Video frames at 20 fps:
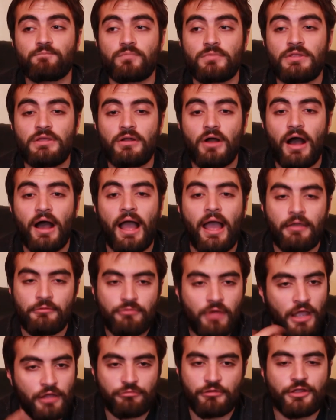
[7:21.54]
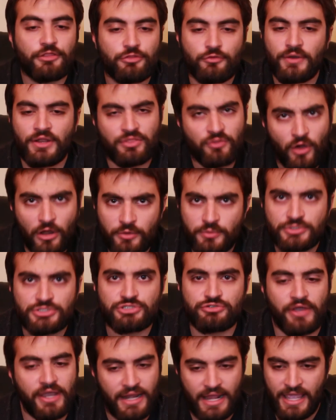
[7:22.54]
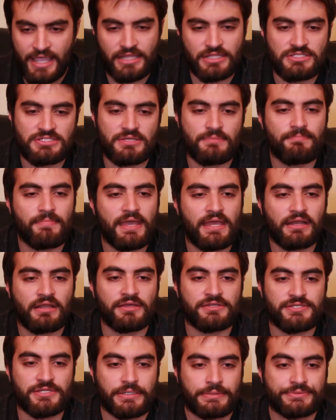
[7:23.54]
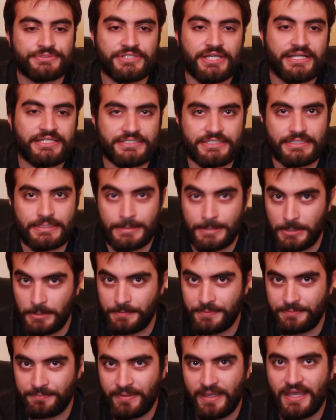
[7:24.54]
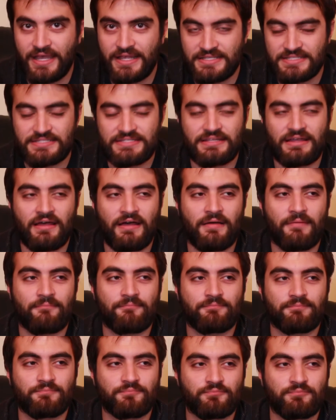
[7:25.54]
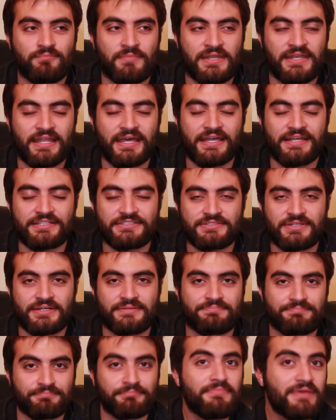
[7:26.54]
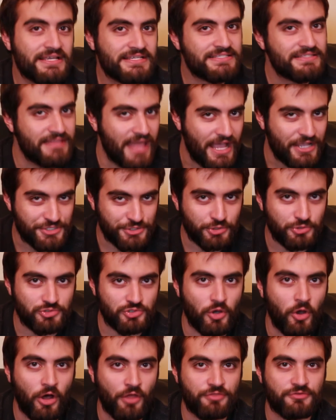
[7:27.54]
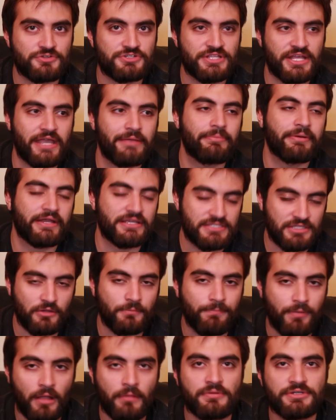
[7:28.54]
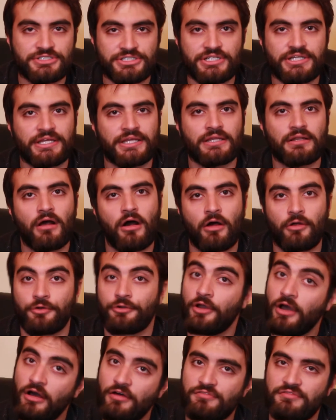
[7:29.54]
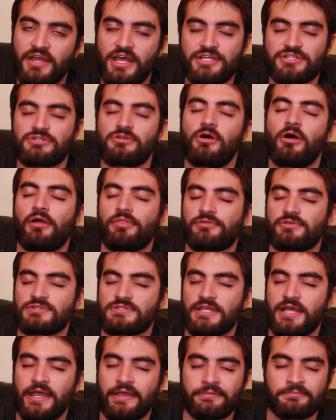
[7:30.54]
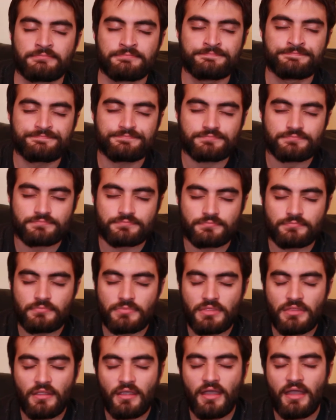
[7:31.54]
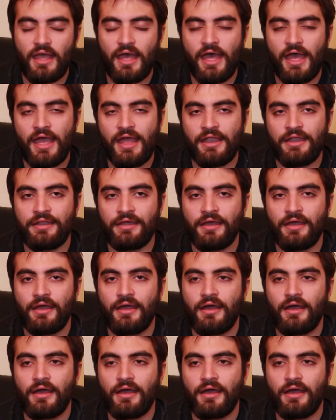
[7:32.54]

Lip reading: I read through it. I thought it was great. I hit submit because it was actually a little bit past midnight, so I missed National Authors Day, but I still published it in honor of National Authors Day. And